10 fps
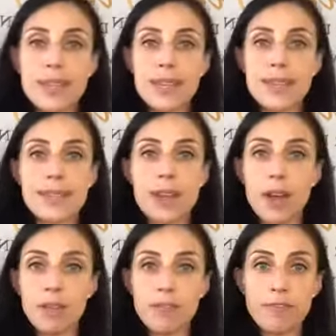is
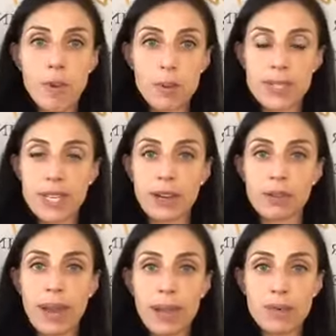unfolding
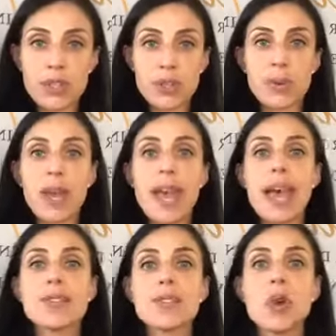around you
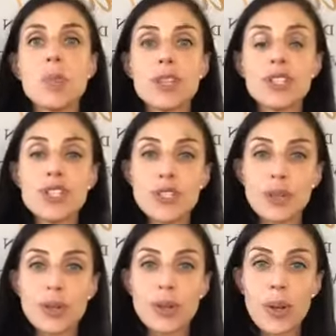has so much to
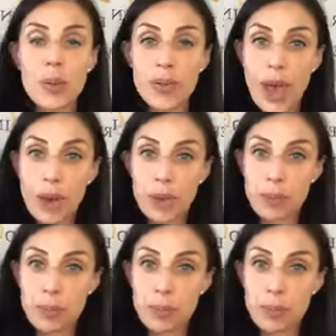do with how you